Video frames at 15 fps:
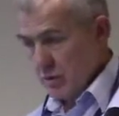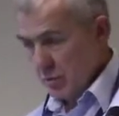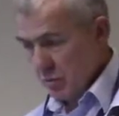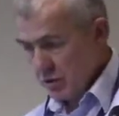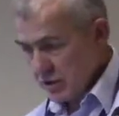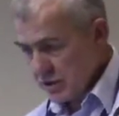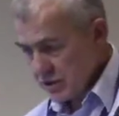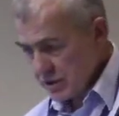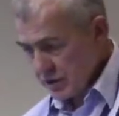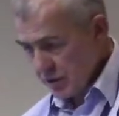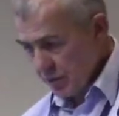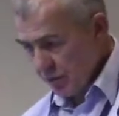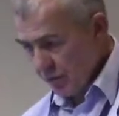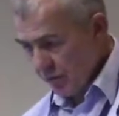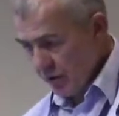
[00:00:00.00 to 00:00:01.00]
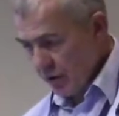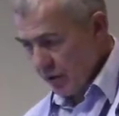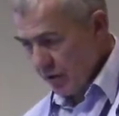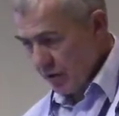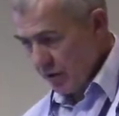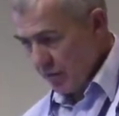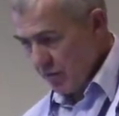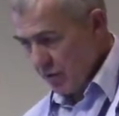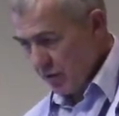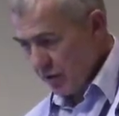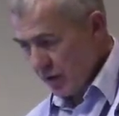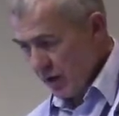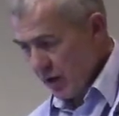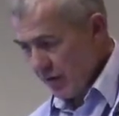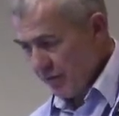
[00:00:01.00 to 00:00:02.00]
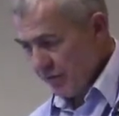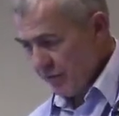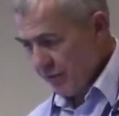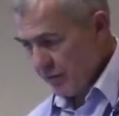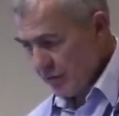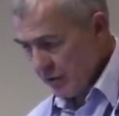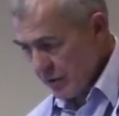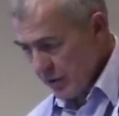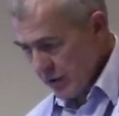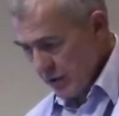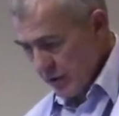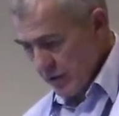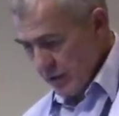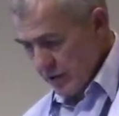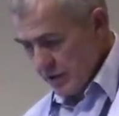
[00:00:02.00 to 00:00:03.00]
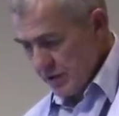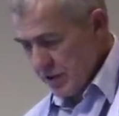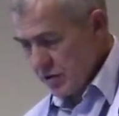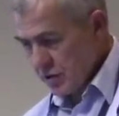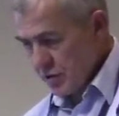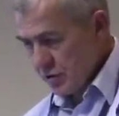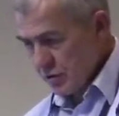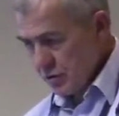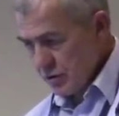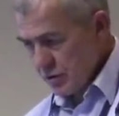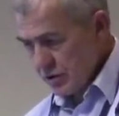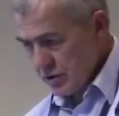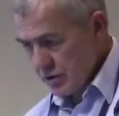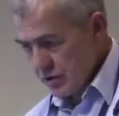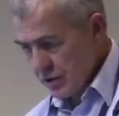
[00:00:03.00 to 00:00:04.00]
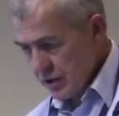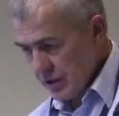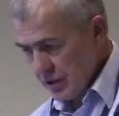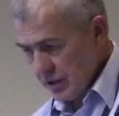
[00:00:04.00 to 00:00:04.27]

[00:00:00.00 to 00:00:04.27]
let me just skip over here. We could have teachers